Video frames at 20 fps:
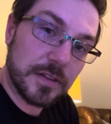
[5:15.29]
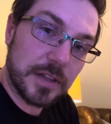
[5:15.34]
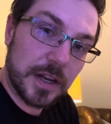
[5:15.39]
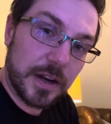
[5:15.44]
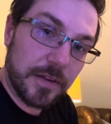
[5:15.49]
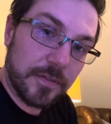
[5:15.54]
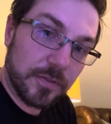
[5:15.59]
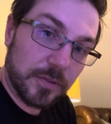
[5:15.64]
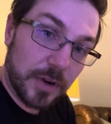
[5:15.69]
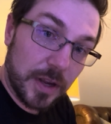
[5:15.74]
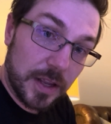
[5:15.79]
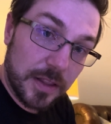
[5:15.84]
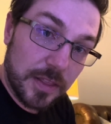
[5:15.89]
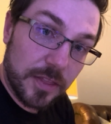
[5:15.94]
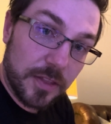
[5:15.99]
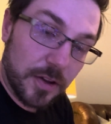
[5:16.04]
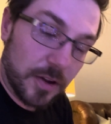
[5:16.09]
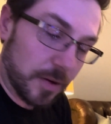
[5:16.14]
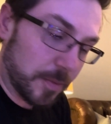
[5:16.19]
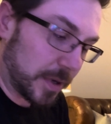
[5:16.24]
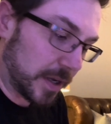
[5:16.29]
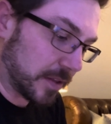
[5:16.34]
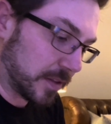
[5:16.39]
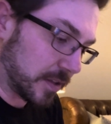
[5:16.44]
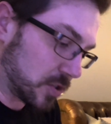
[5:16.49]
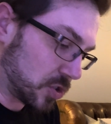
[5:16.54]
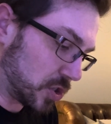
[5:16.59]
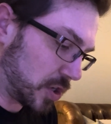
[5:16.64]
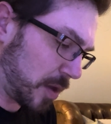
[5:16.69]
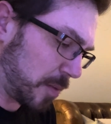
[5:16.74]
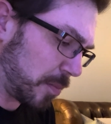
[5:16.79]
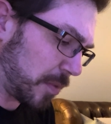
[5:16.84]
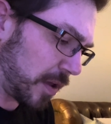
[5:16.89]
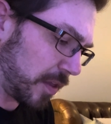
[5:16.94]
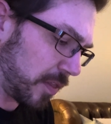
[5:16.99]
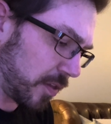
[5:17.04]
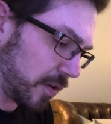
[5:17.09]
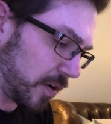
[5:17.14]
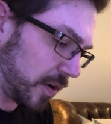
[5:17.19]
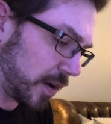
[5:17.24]
that I've read and thought about that's shaped my
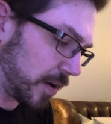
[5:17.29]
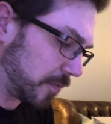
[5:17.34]
thought.